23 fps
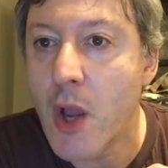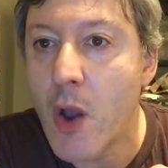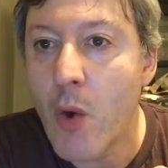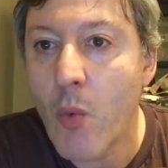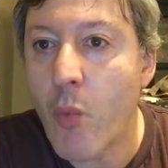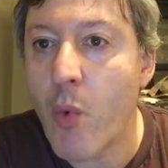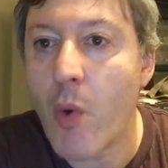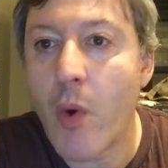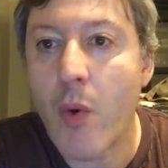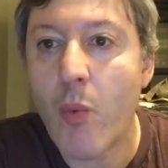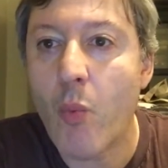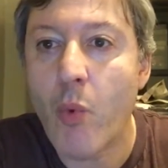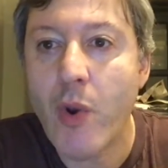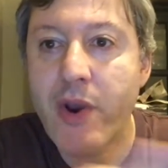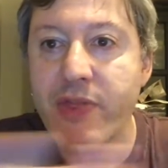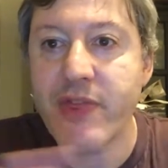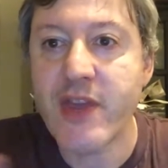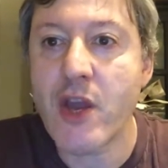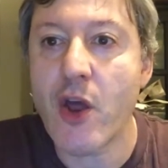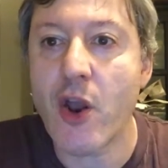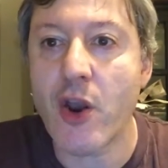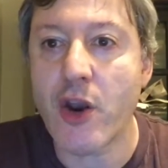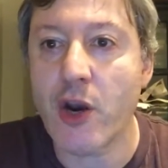What are
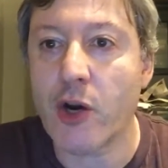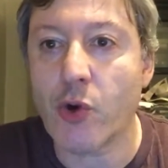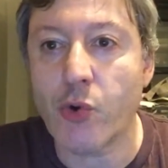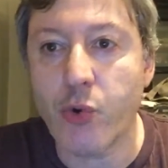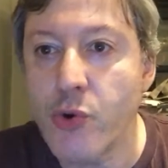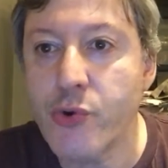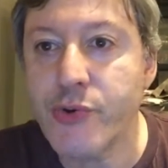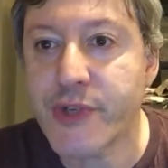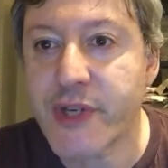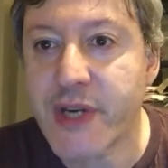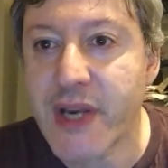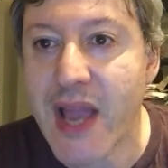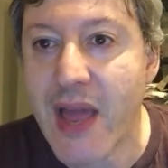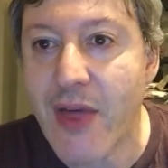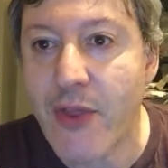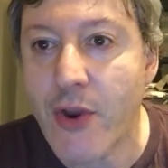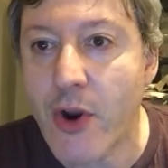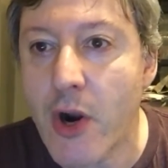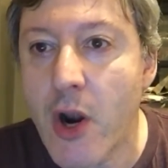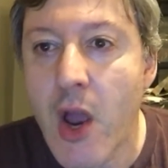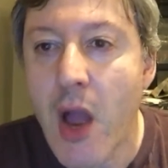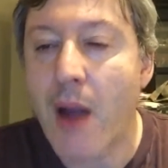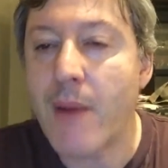they on a cruise
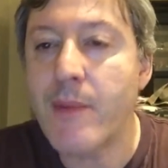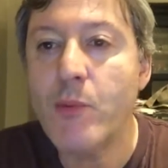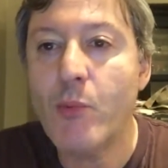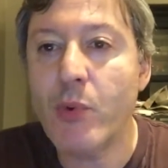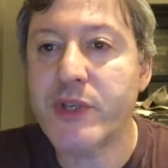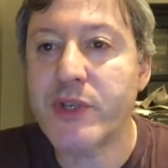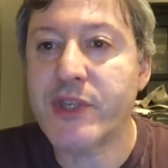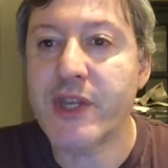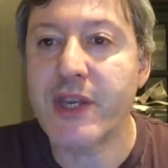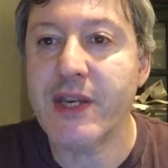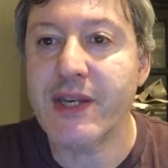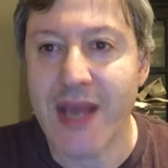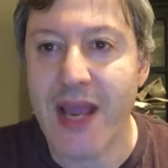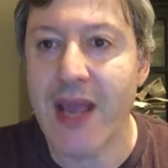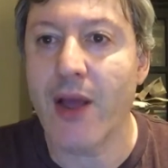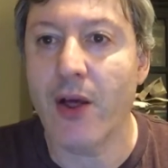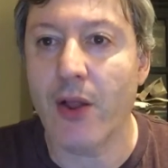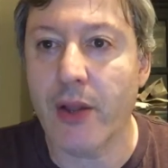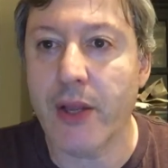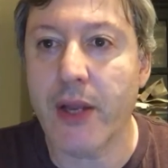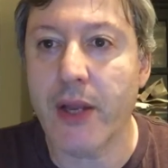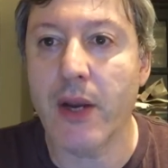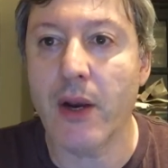together? I mean, what's the
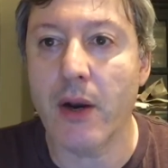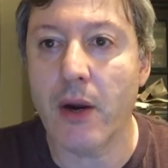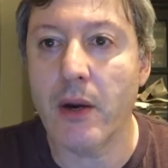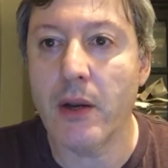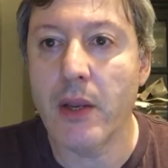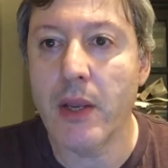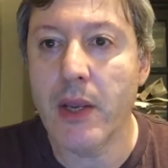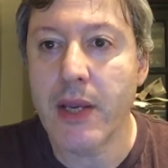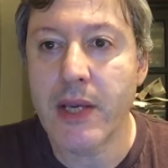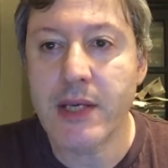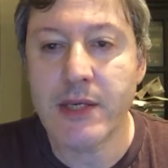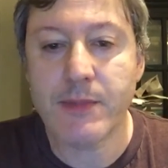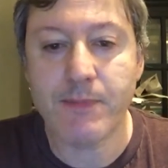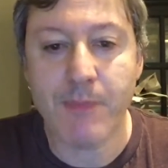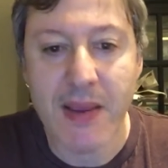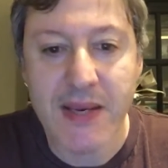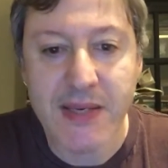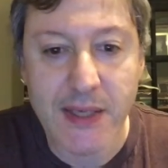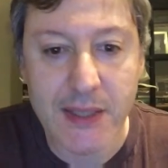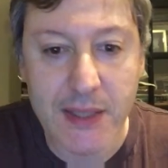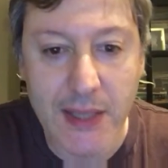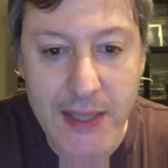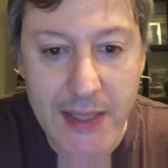deal here? He's
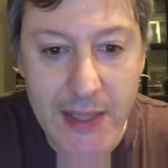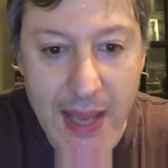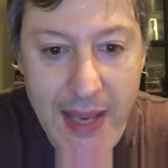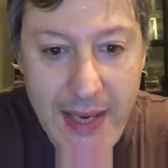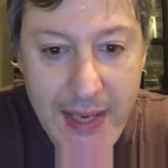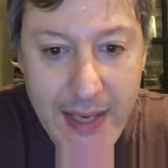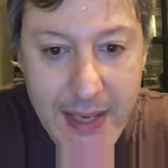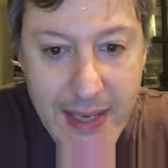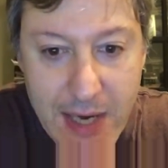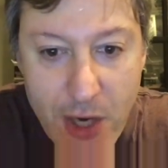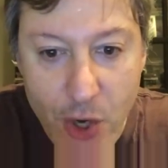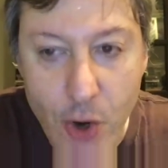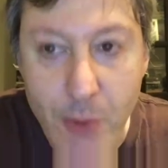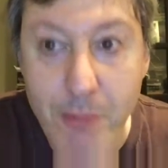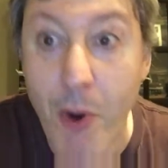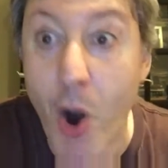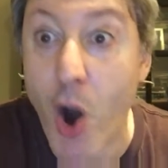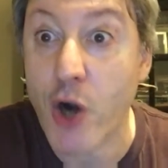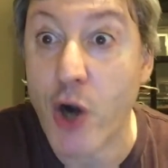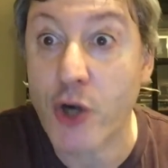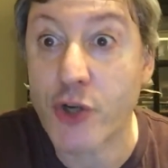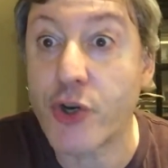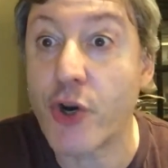basically
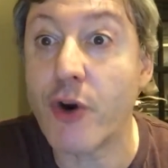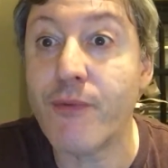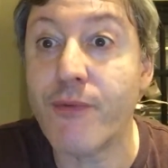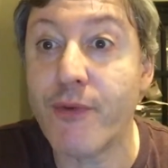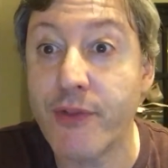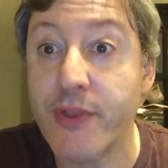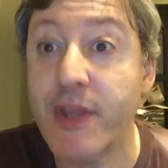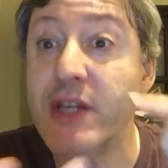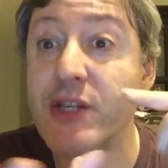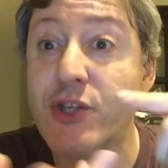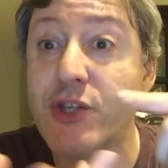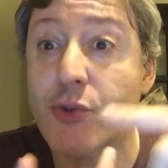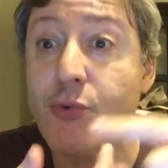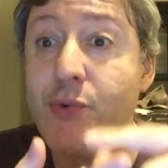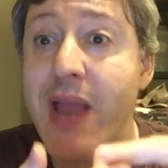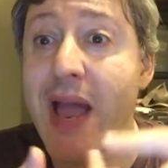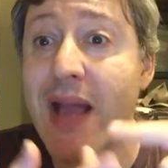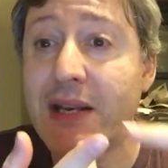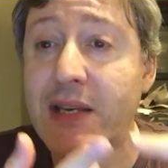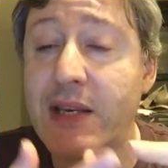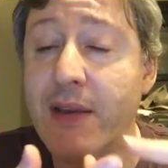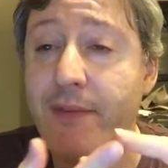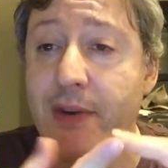earmarked her for these 3
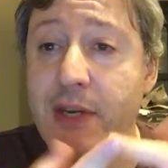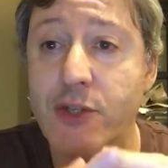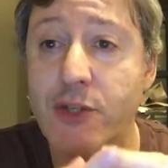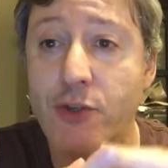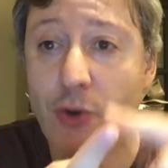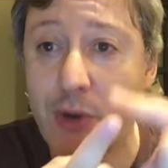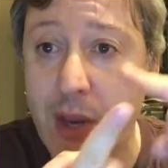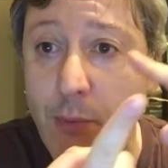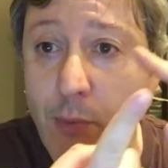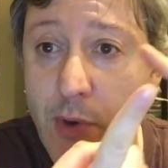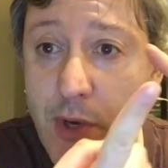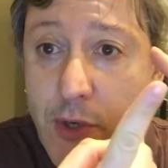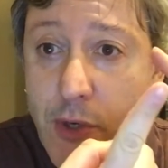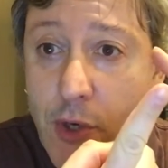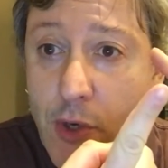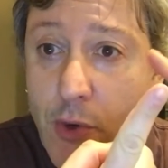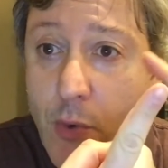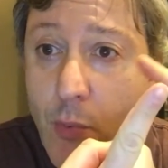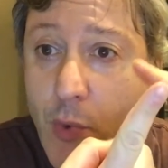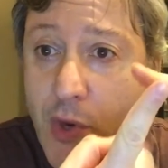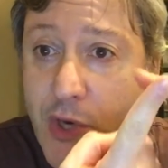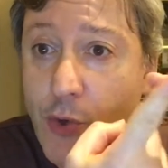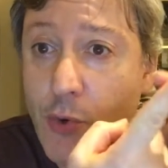activities. Okay, we
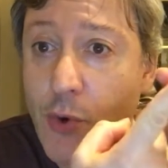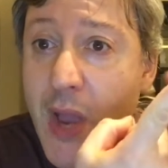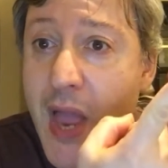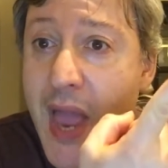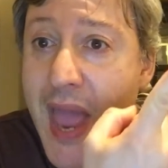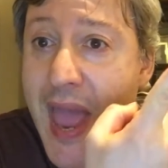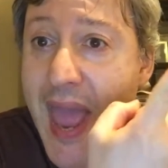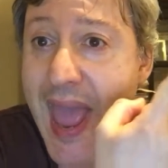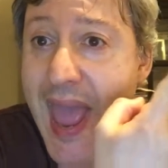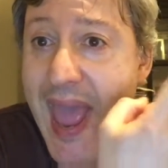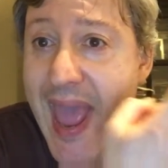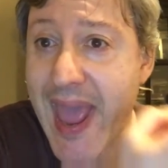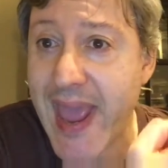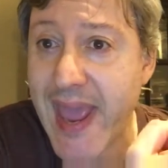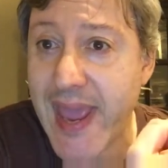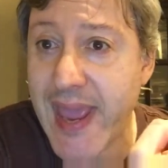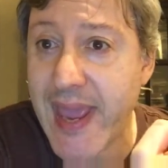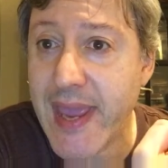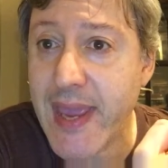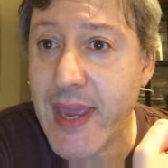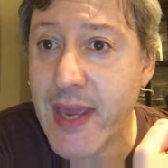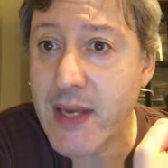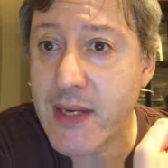do
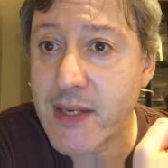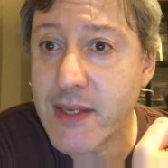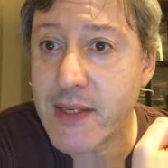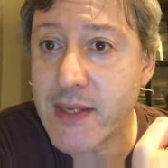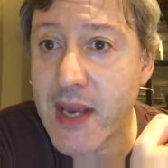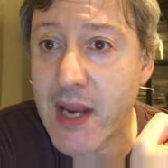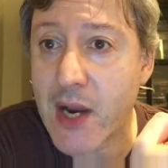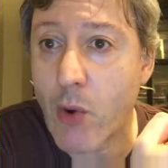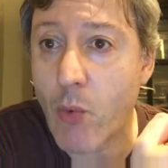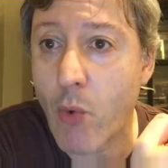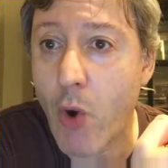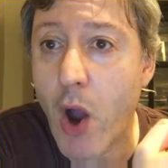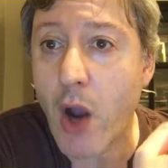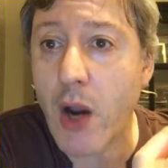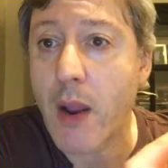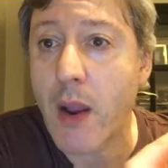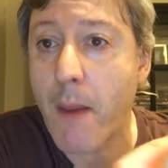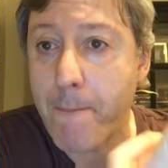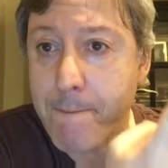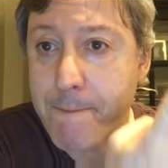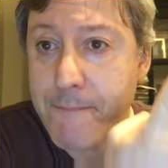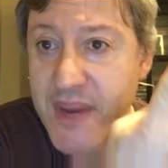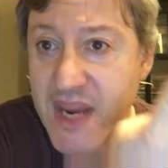A, take a walk,
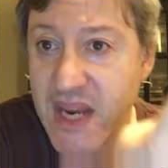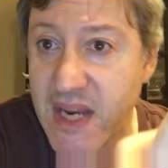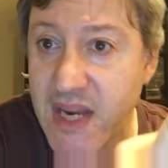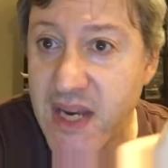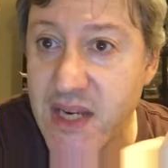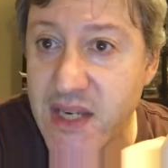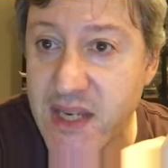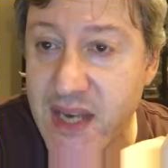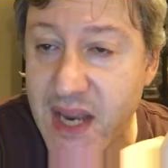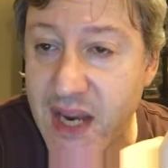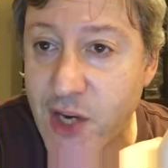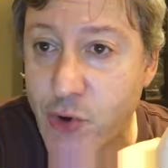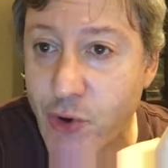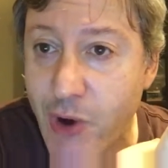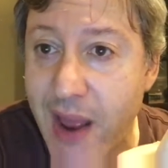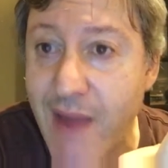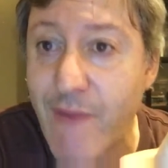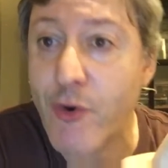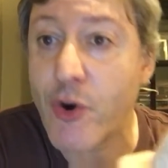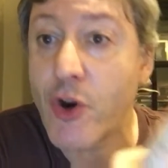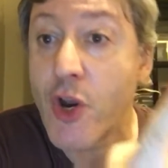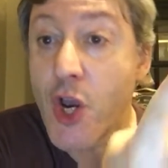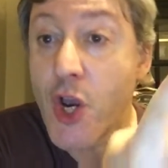B, take a drive,
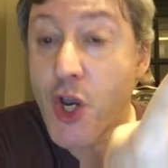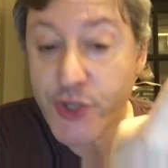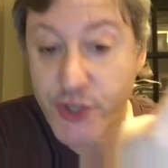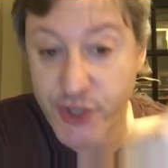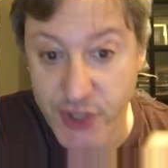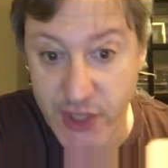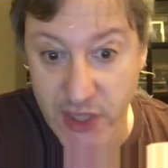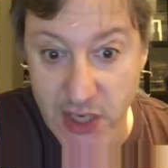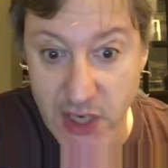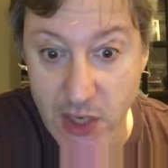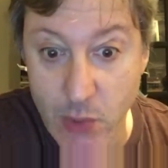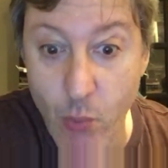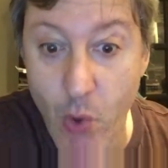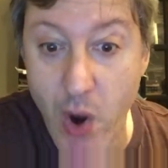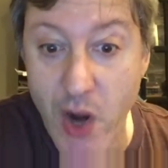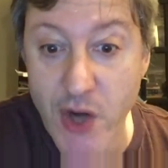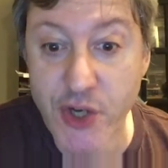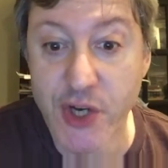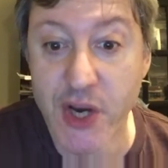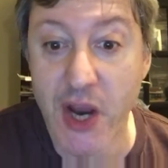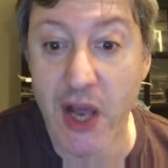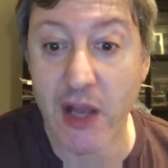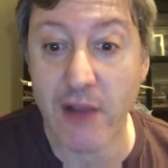or C,
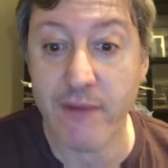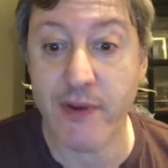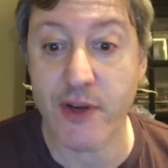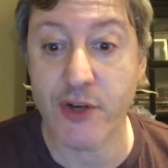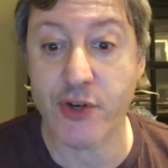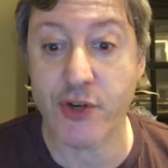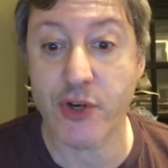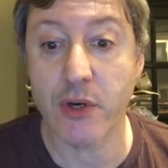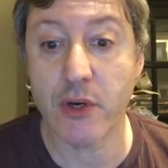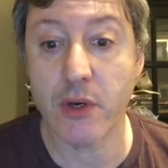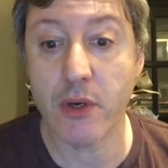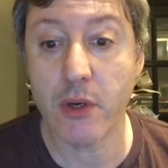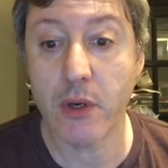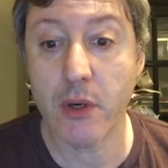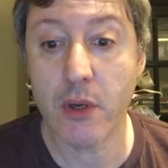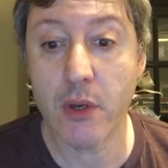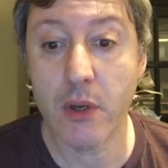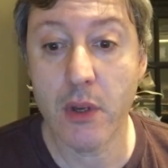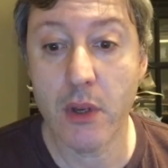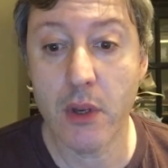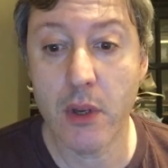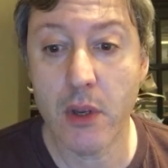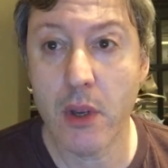watch television.
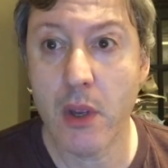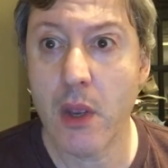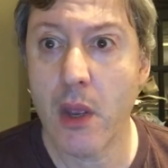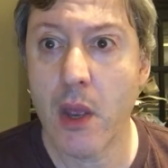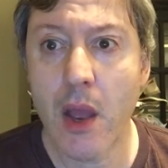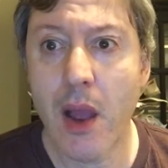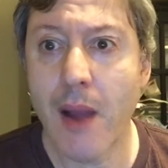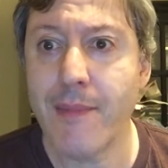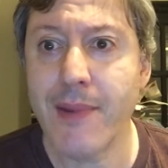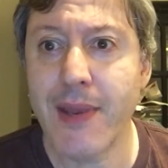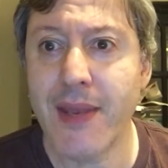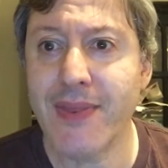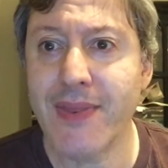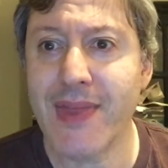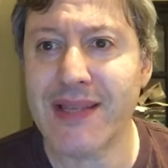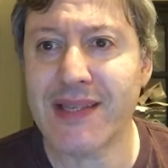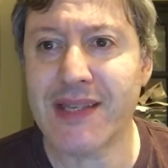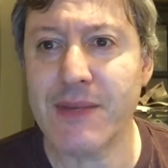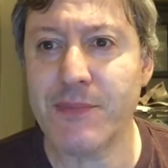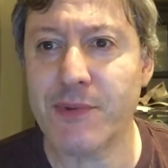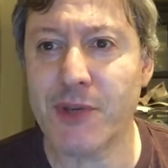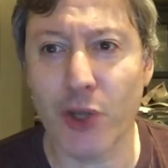I mean, that seems a